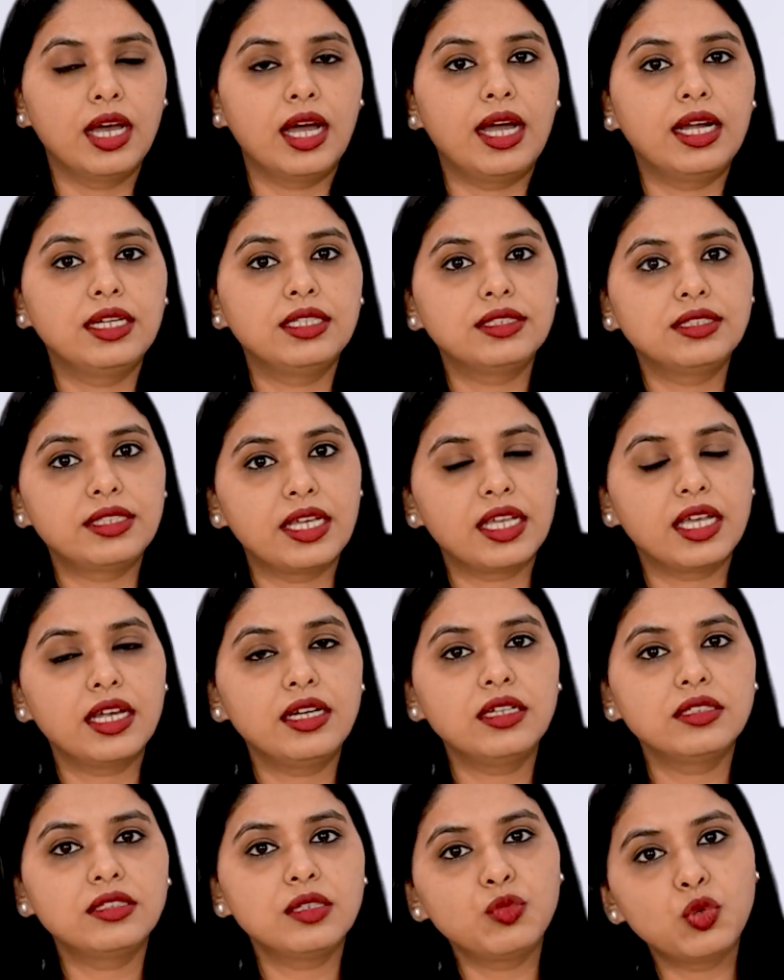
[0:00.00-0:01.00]
And the
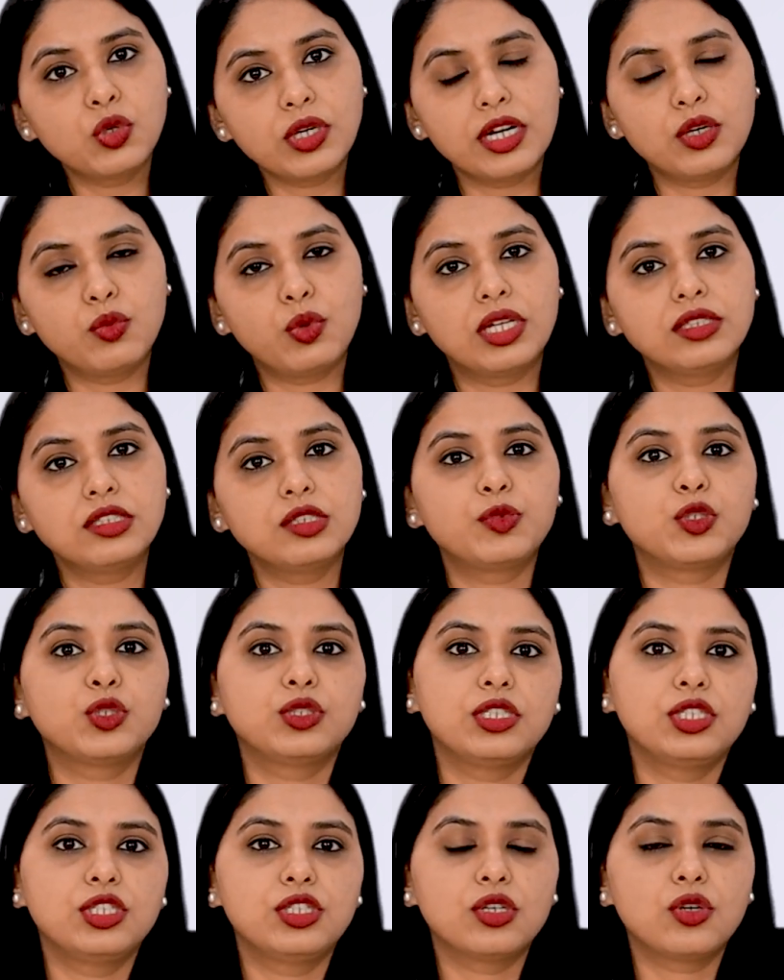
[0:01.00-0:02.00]
second is a more advanced
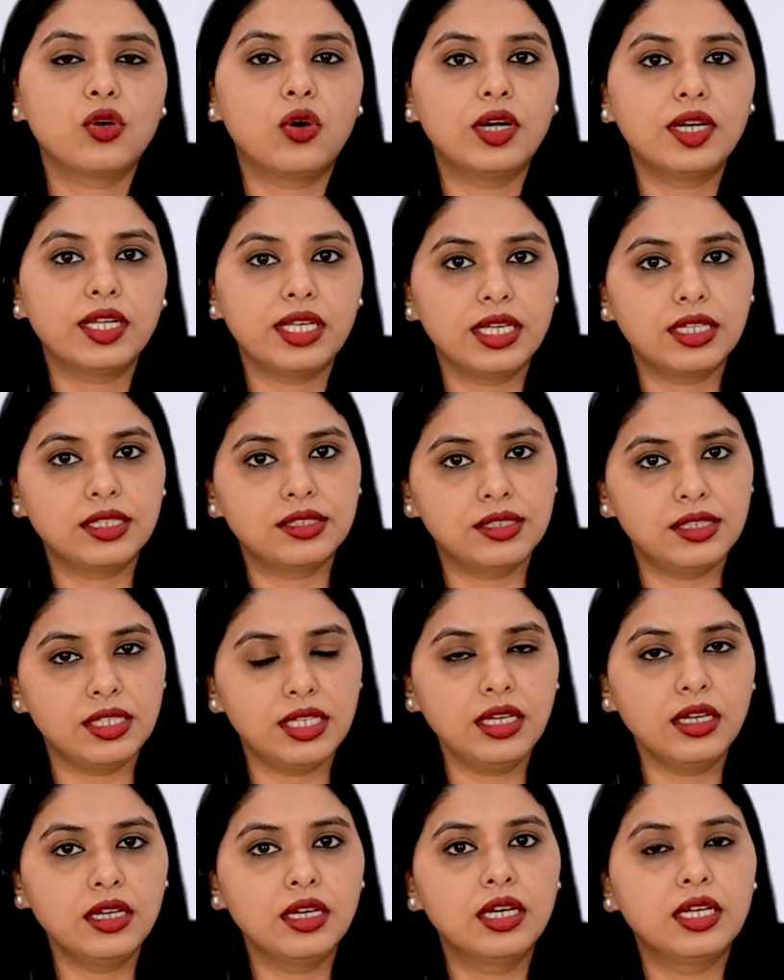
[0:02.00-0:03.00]
procedure called
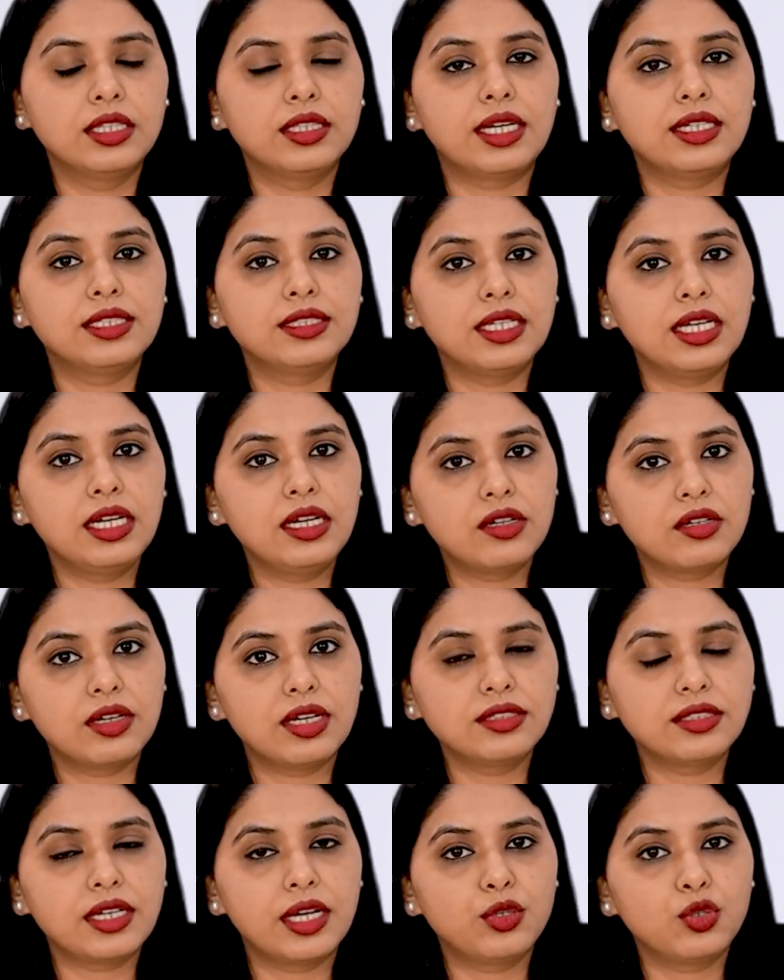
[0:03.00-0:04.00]
ICSI that is
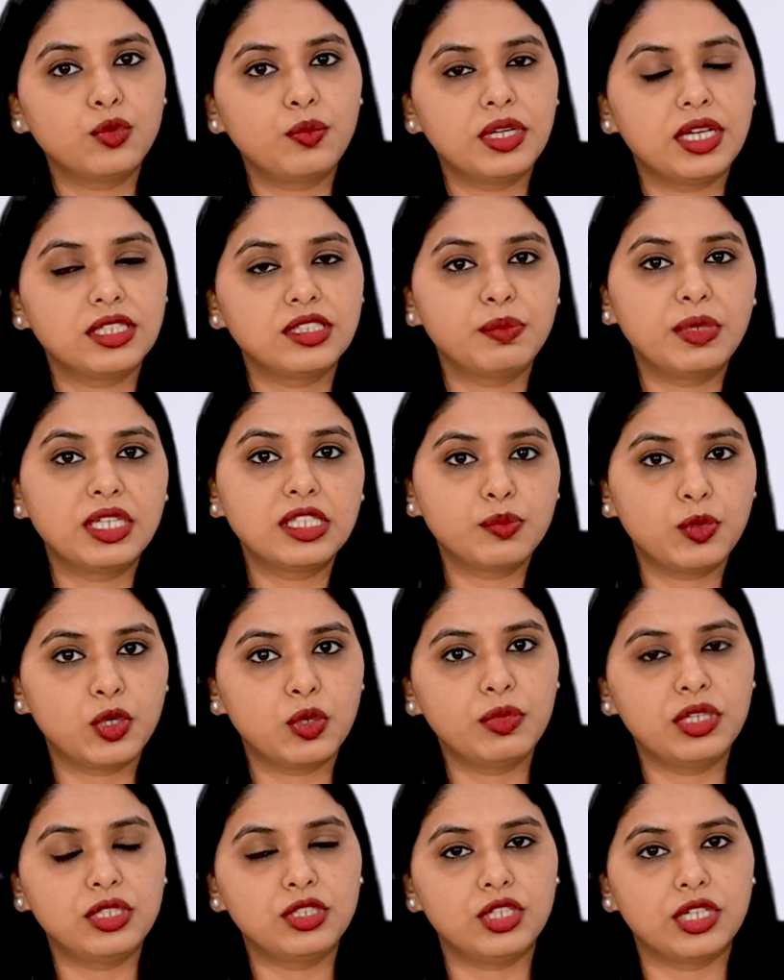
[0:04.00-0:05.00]
intracytoplasmic
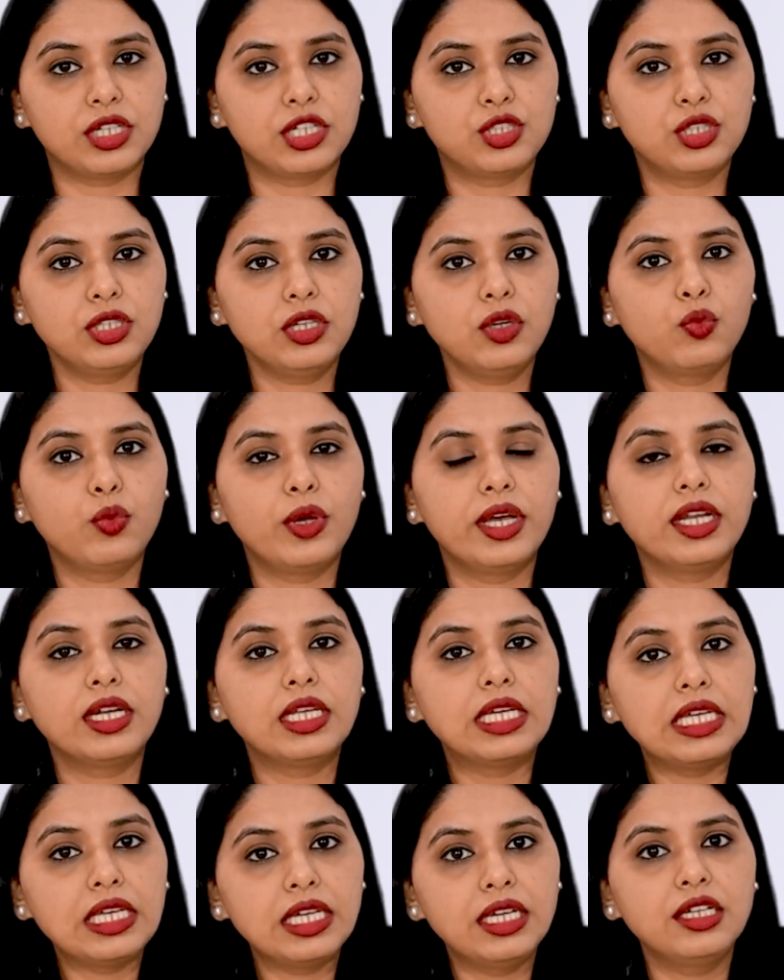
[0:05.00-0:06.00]
sperm injection
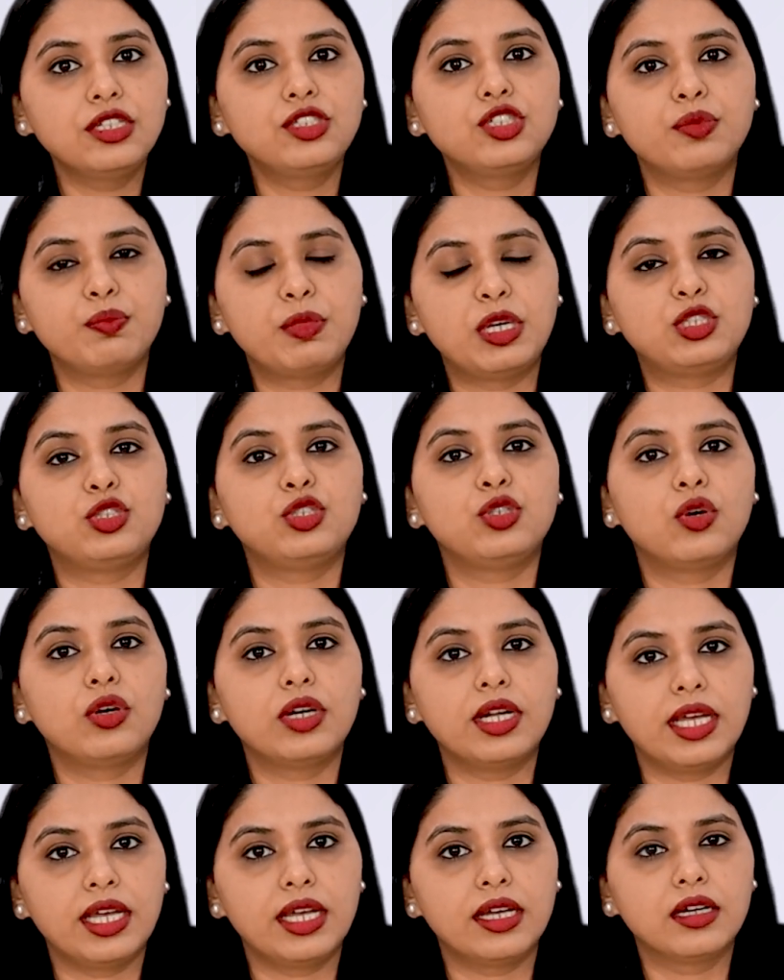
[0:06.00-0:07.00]
where each
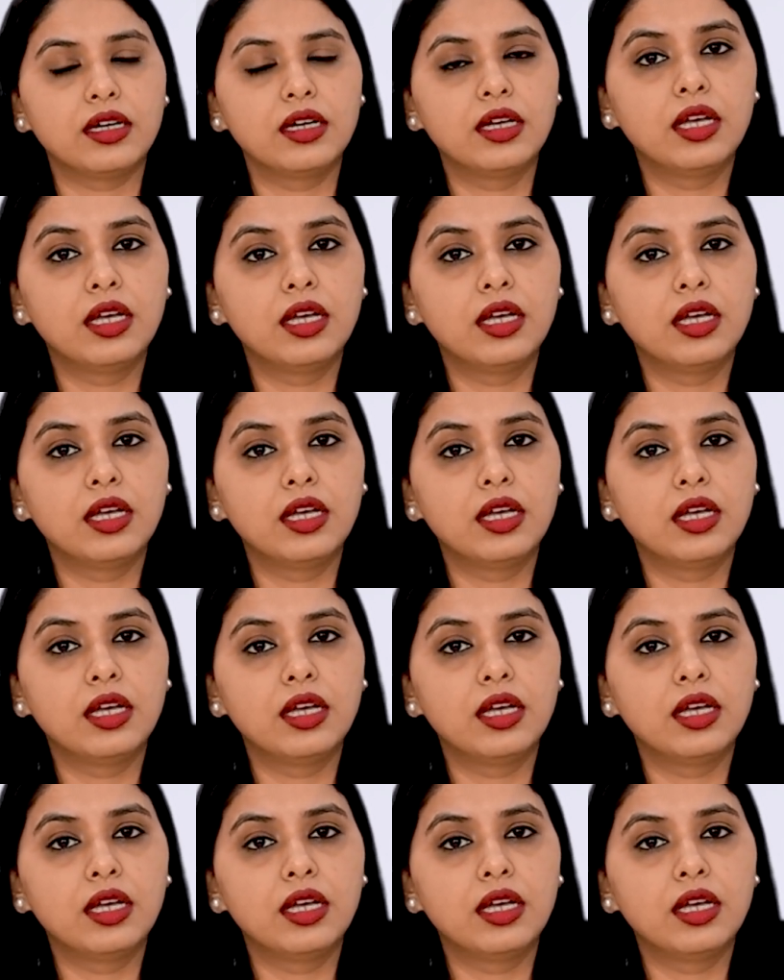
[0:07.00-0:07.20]
mature egg